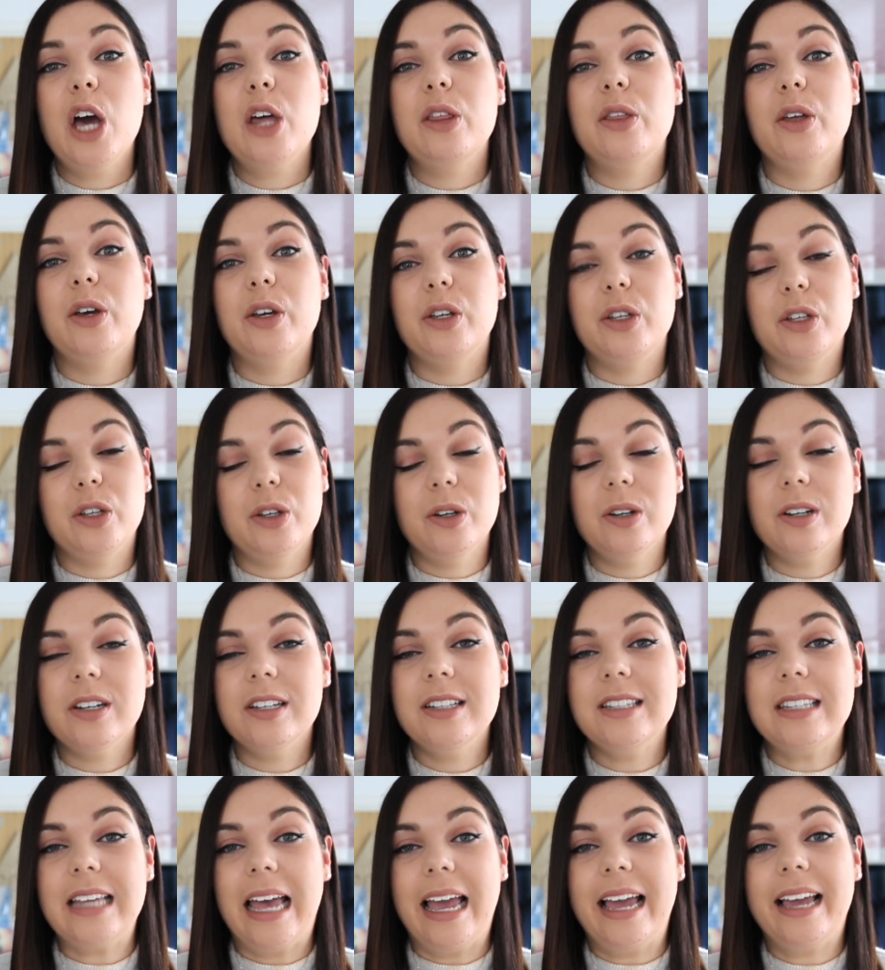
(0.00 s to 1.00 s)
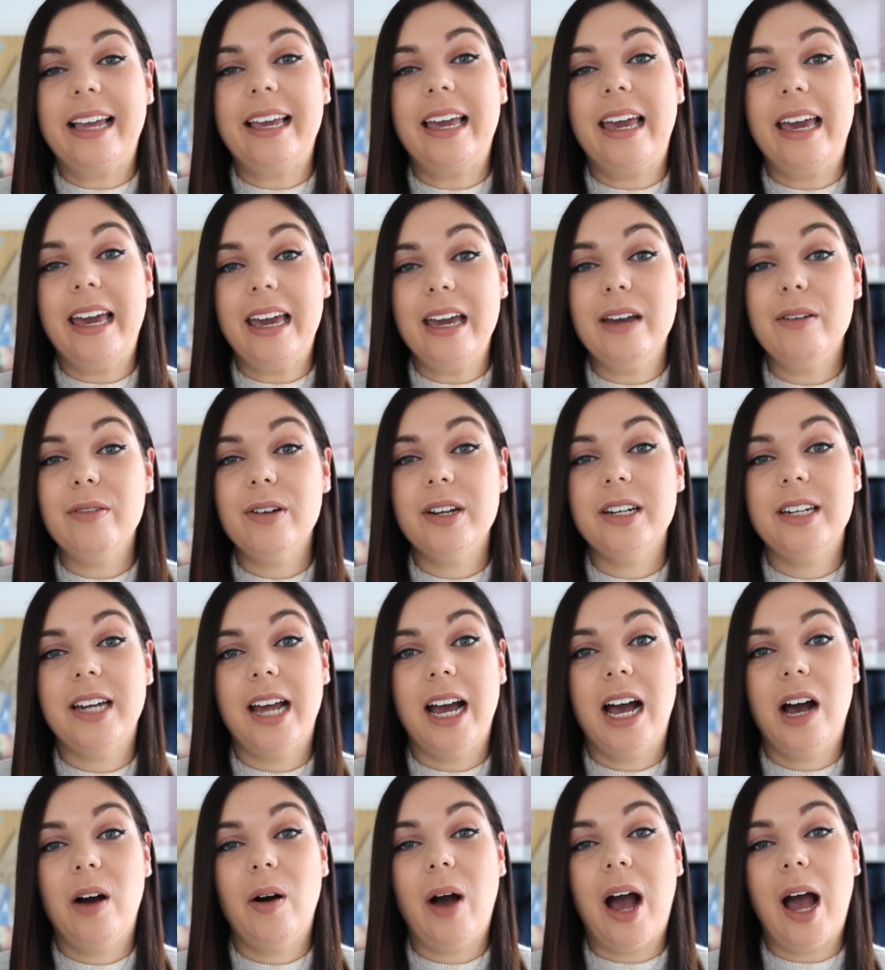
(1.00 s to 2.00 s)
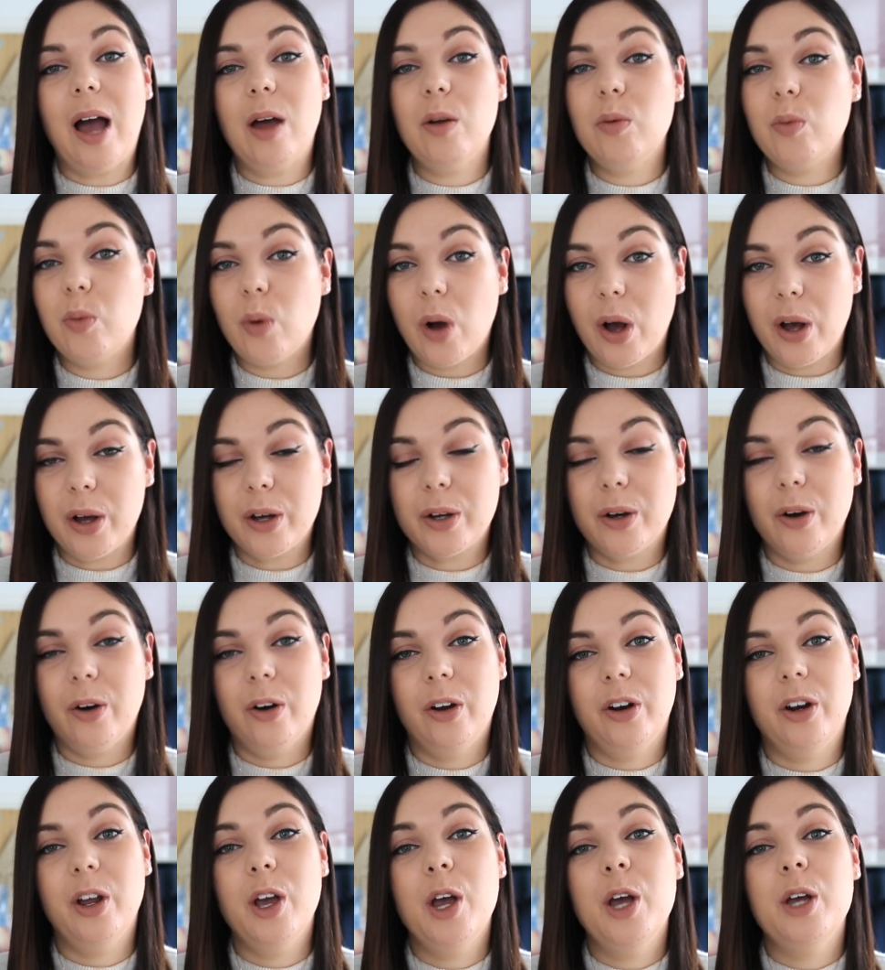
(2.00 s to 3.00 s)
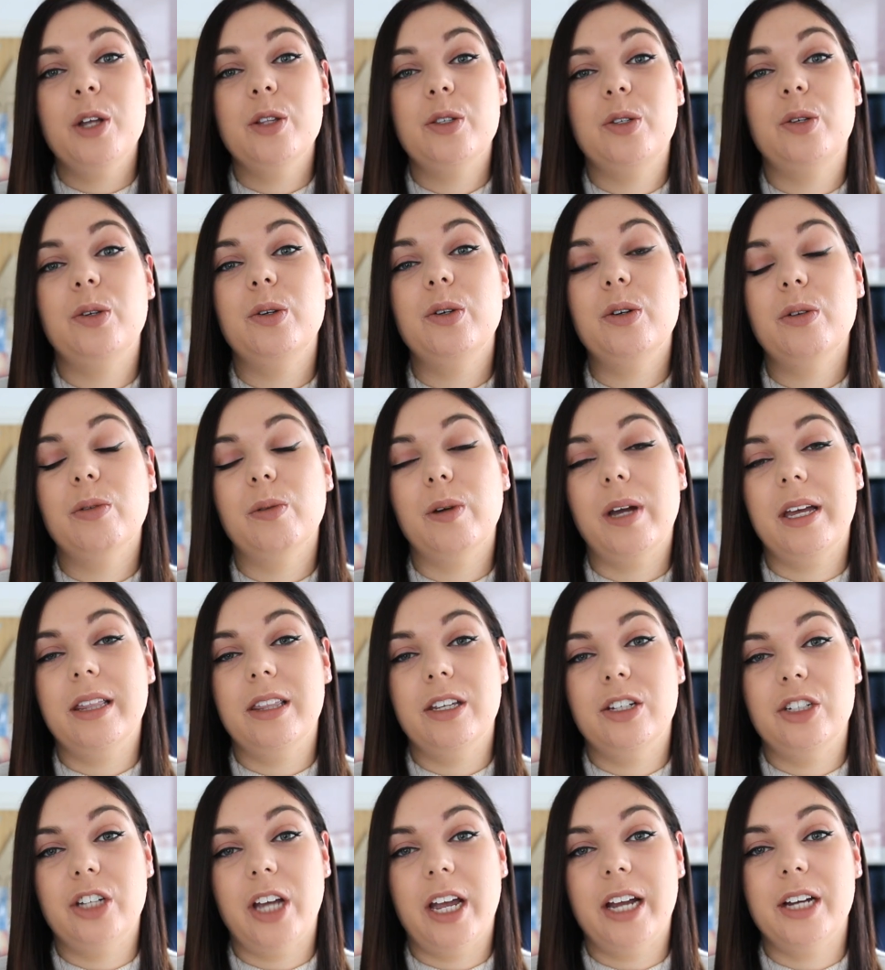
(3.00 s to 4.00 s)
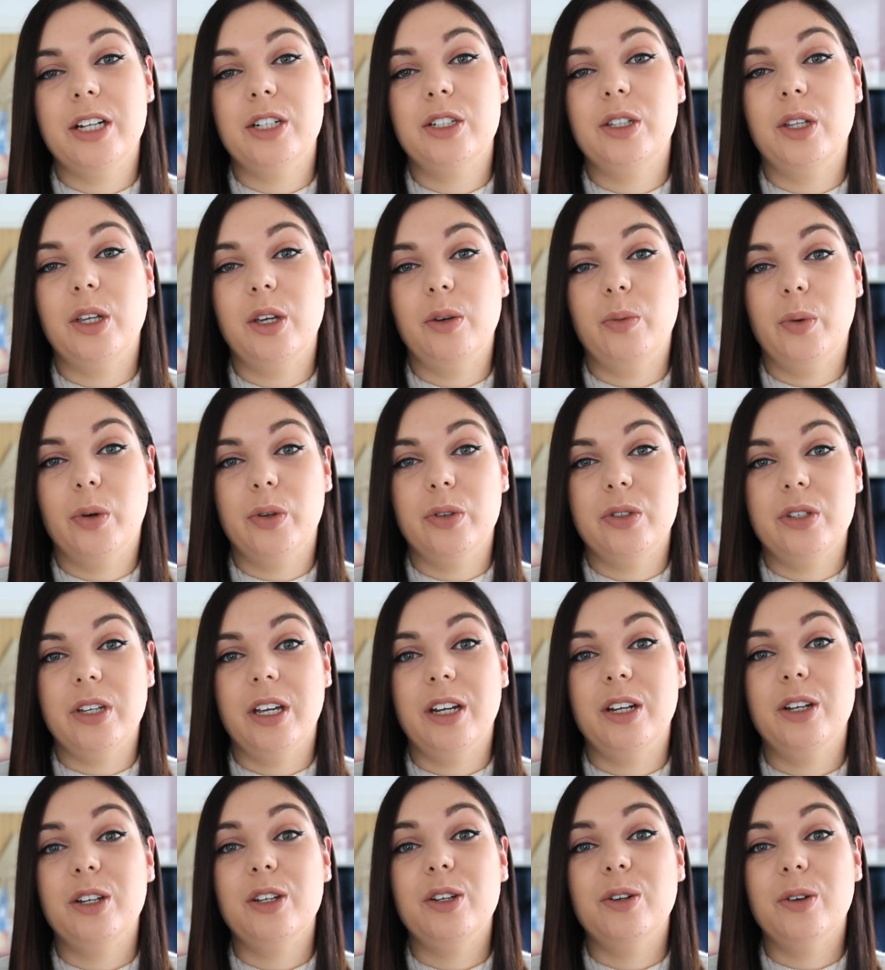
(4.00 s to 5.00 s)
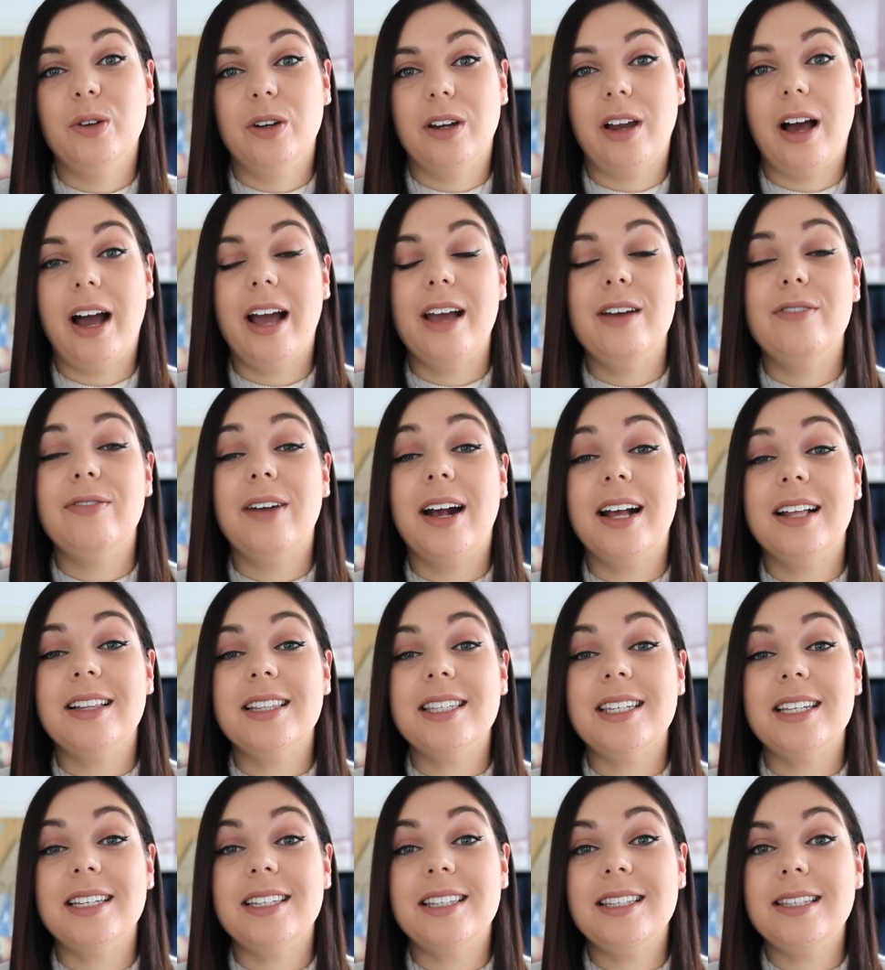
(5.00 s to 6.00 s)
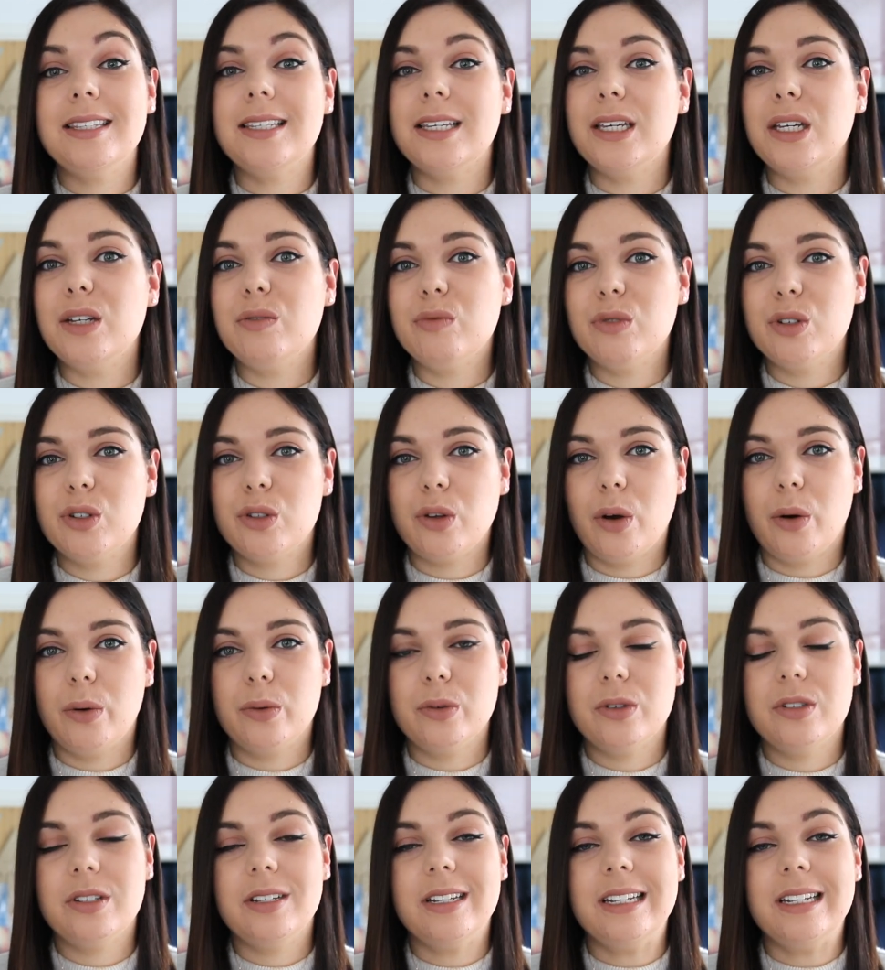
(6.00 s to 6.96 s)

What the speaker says: that you can take here and now and work on to create the change that you want in your life and to see results,